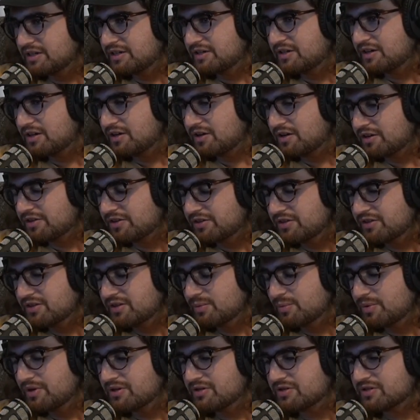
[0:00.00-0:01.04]
And I think
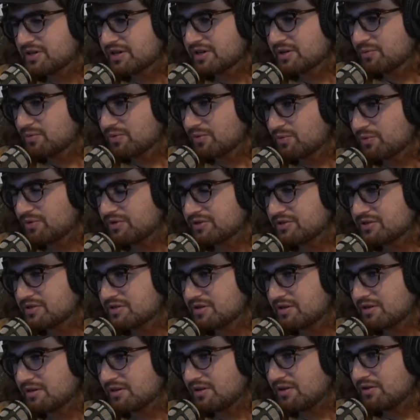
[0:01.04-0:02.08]
they made a second one where it's
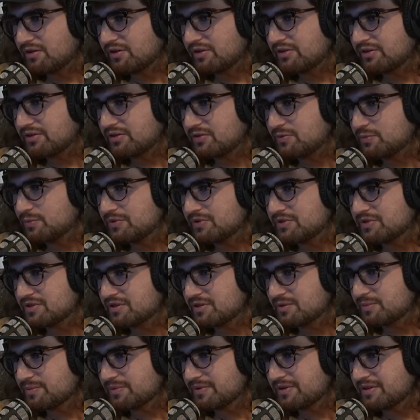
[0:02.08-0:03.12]
just a longer human
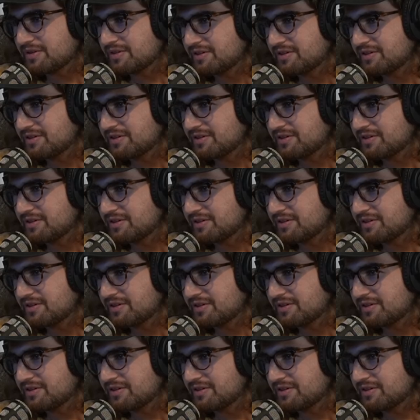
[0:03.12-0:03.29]
centipede.